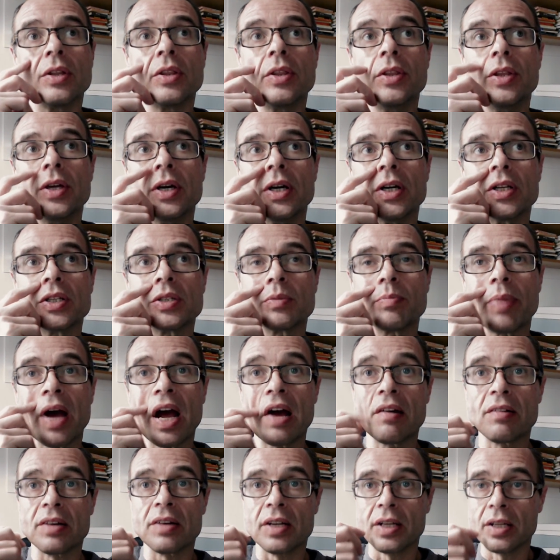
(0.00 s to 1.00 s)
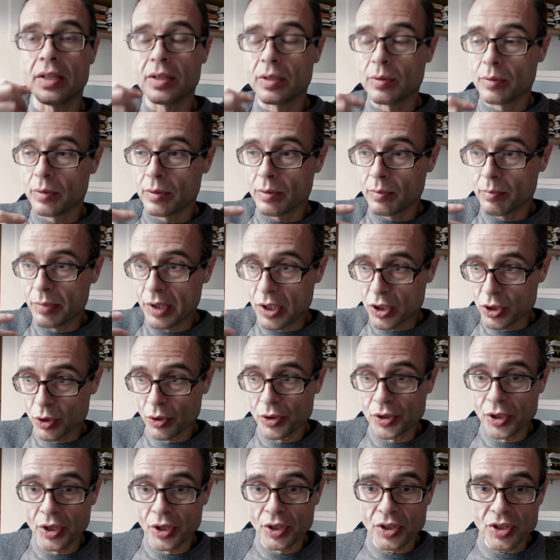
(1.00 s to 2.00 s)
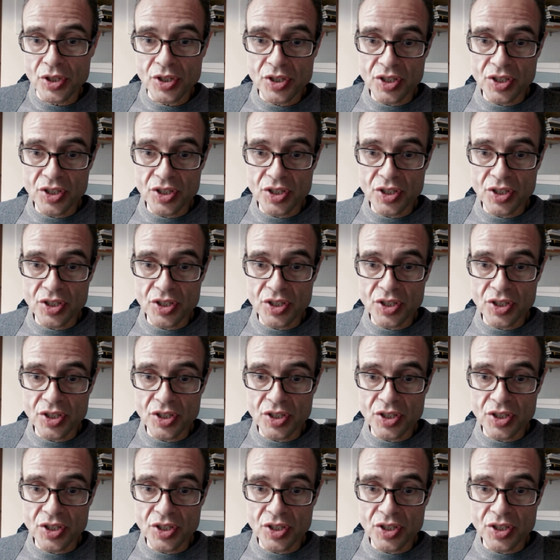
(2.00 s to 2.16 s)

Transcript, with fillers: that apparently the British Orthodontic